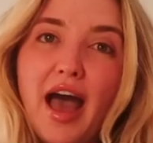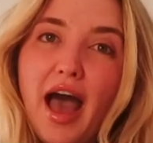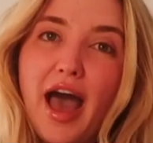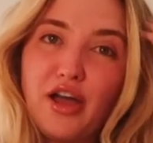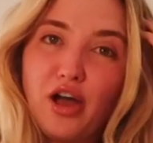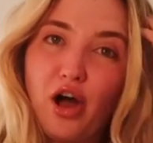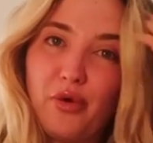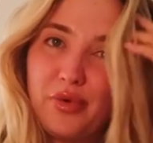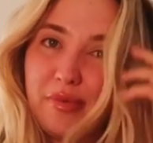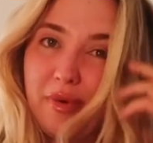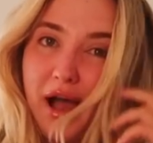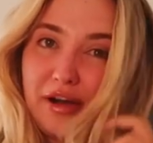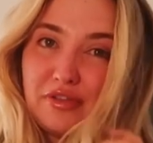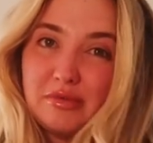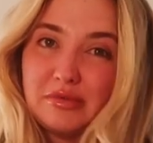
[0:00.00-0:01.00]
Hi y'all, we're
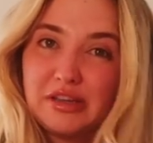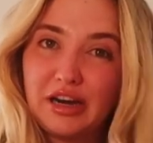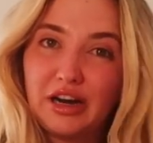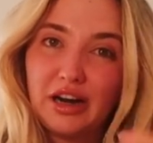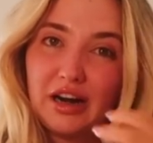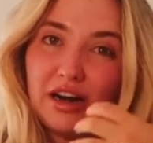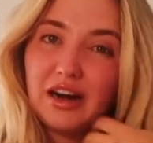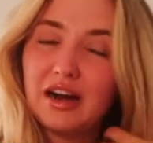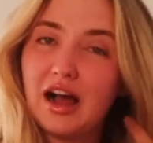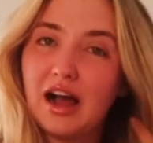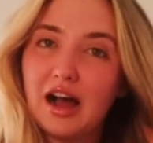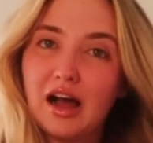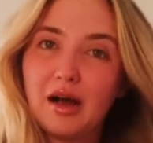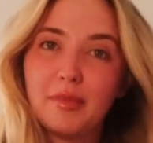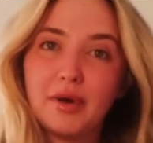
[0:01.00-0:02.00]
back from dinner.
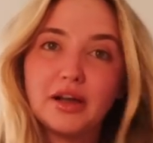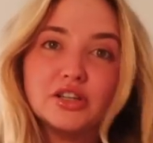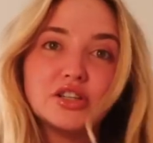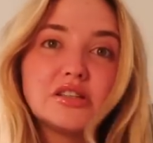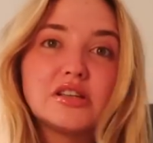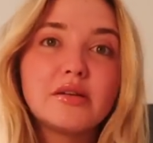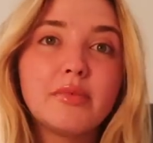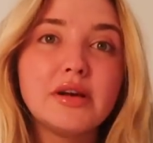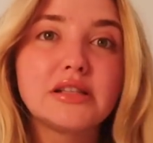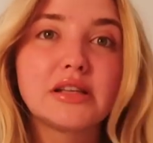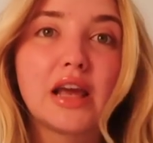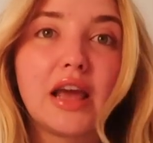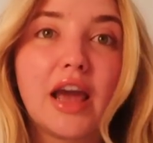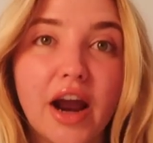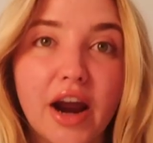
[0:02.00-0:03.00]
I just did my
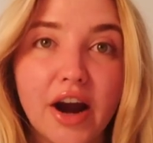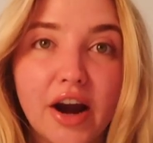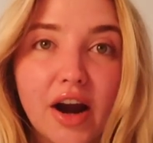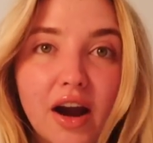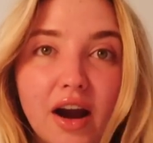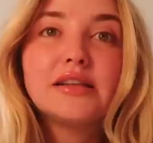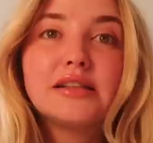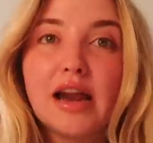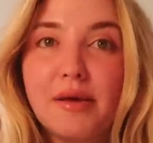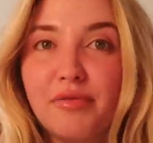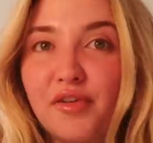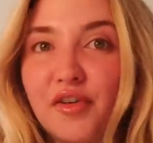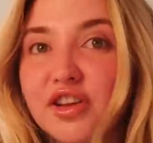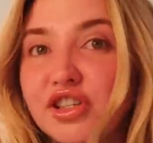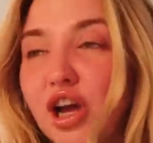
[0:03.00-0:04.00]
skincare tonight
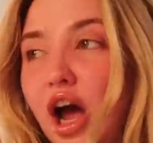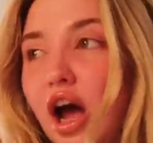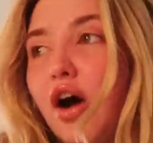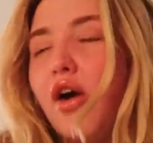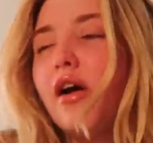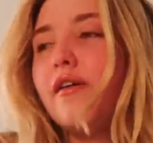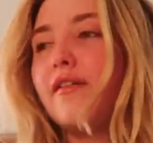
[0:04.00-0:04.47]
before the show.